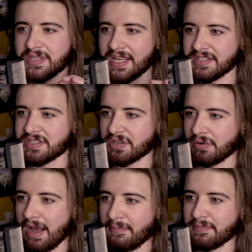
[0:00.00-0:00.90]

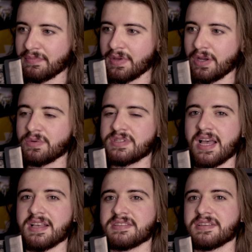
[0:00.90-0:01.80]
Instagram, who
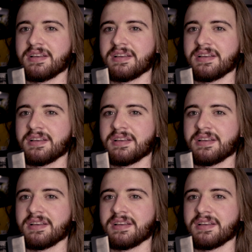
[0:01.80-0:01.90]
says,